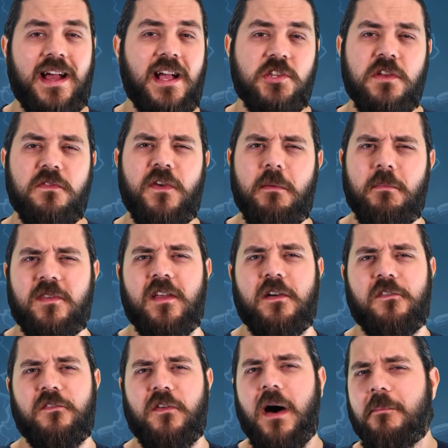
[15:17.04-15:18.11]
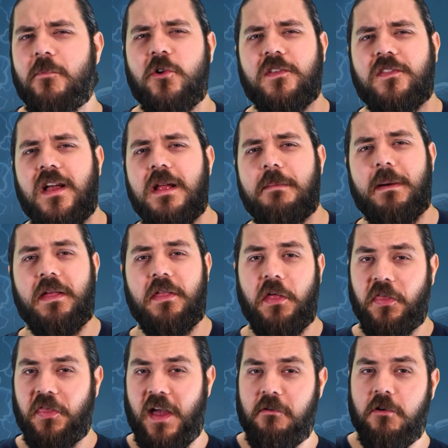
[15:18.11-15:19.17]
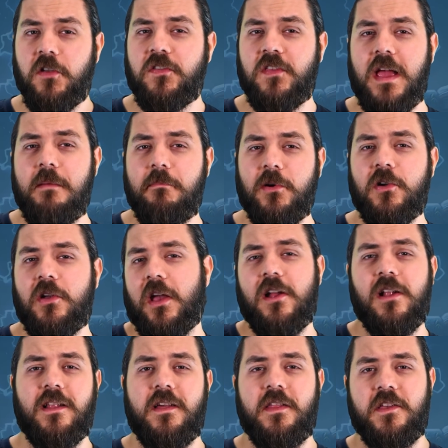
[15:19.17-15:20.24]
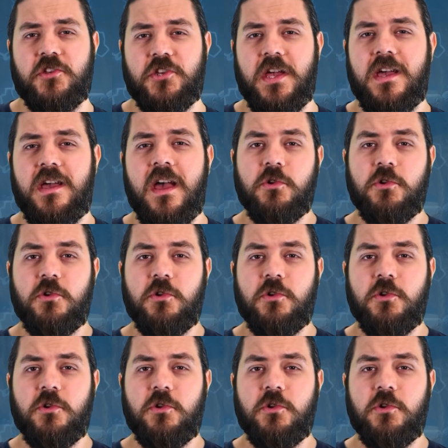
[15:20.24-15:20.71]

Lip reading: and I actually found myself far more excited by the Theros setting book earlier this year,